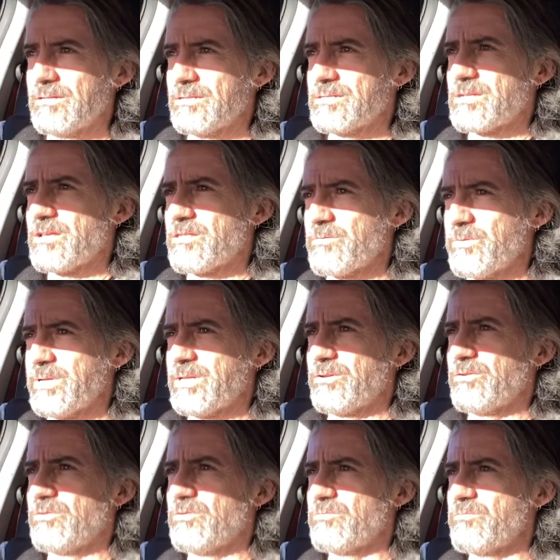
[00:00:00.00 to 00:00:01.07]
so that we could
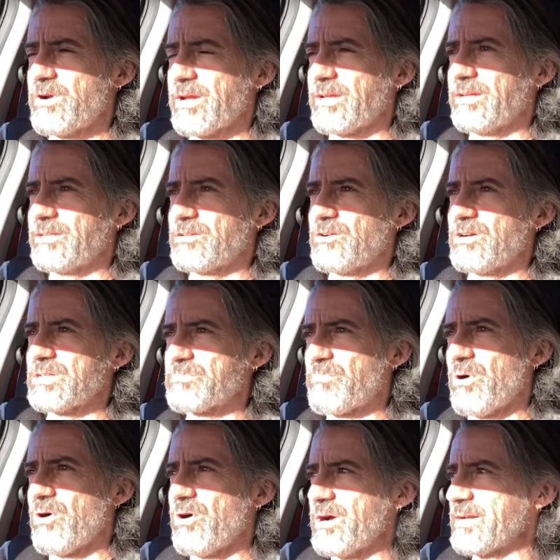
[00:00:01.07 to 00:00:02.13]
all recognise
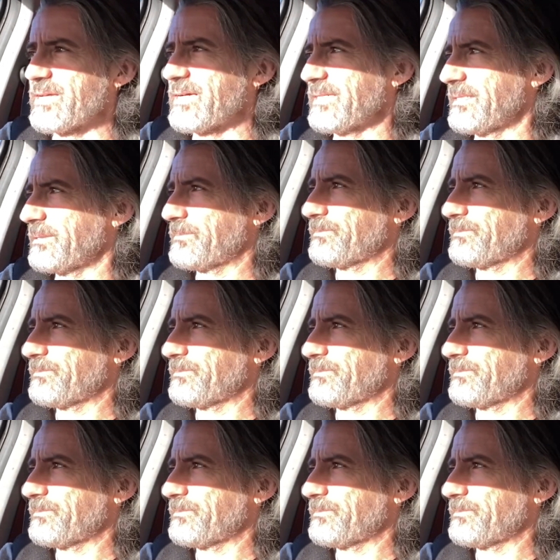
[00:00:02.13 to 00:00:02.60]
Pi Day.